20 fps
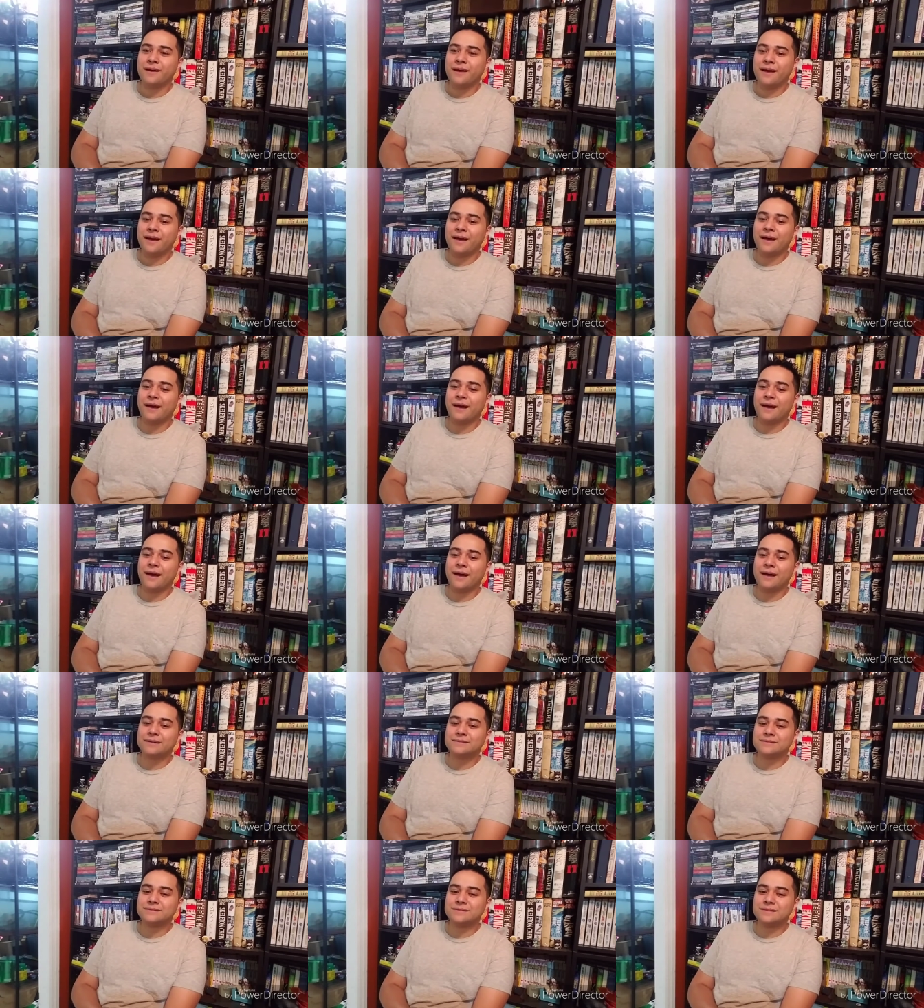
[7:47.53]

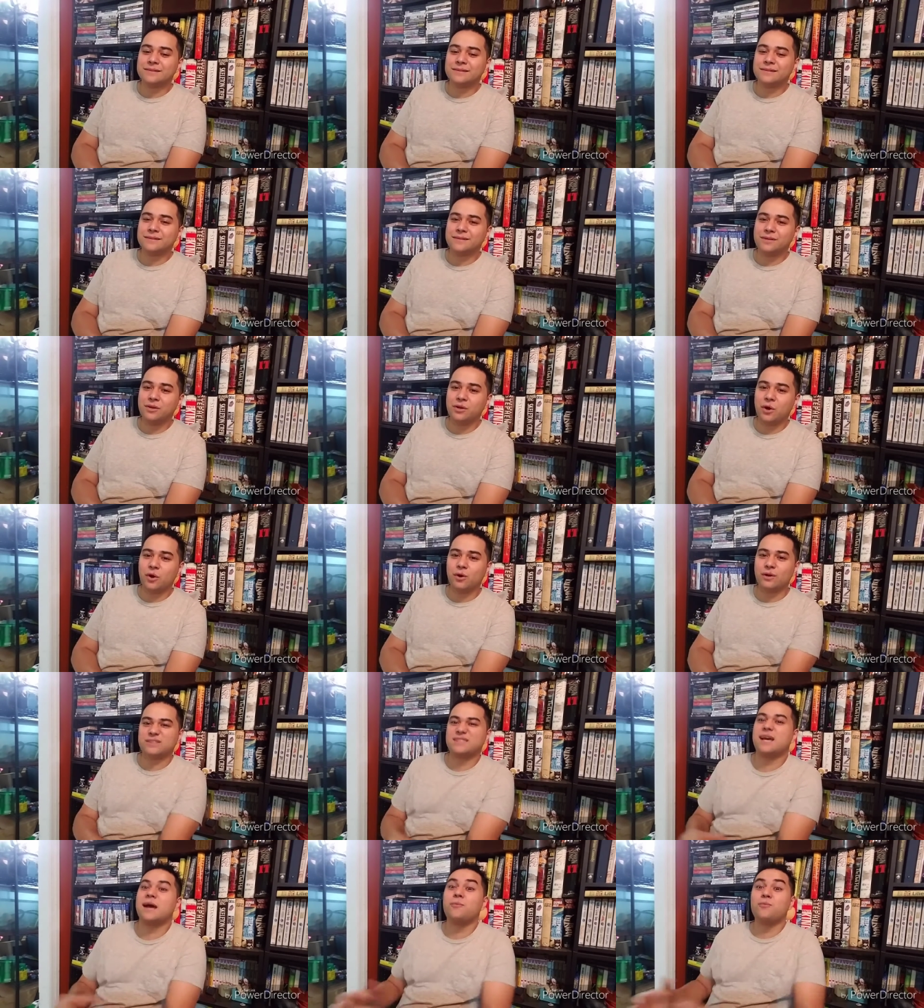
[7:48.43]
as you know a
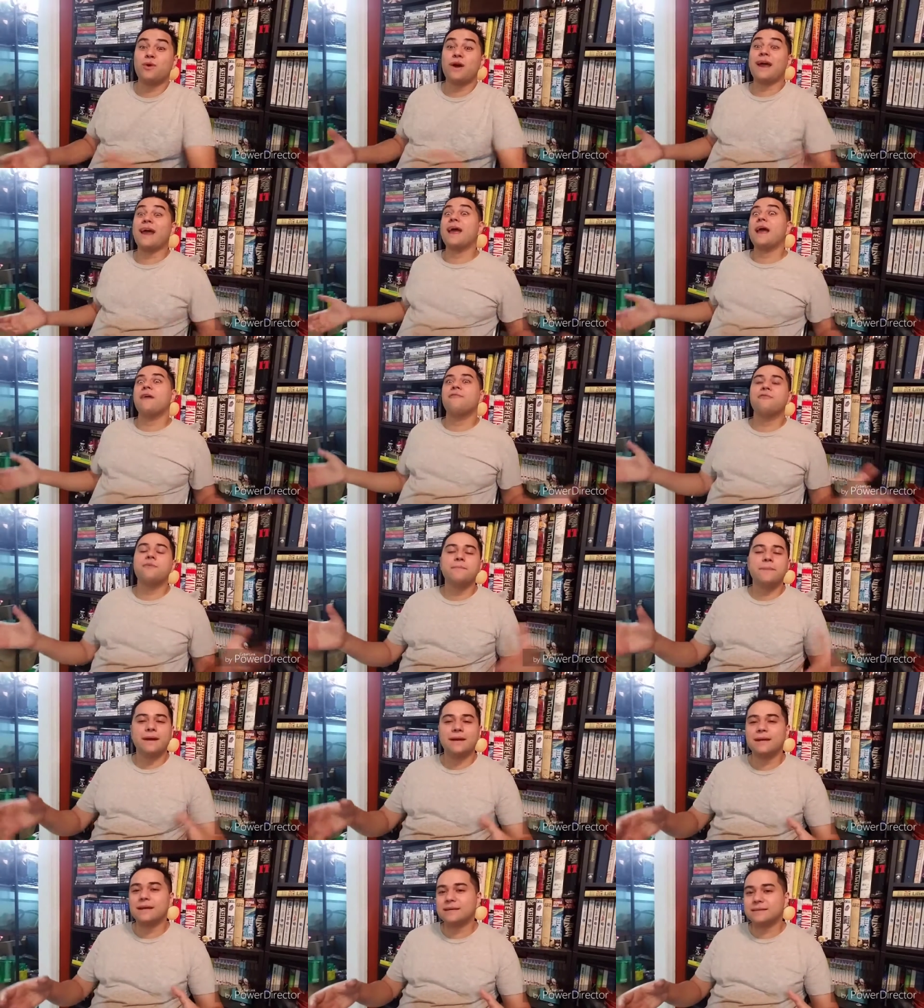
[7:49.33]
time where
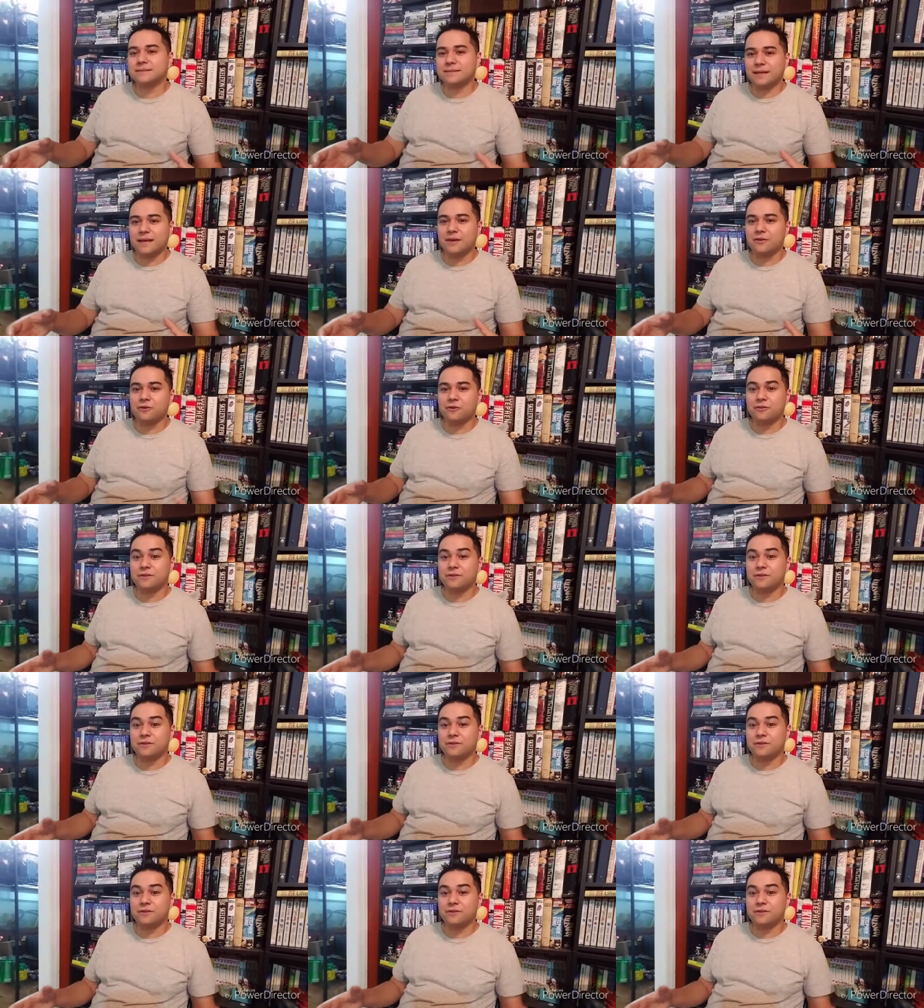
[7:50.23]
everybody gets together.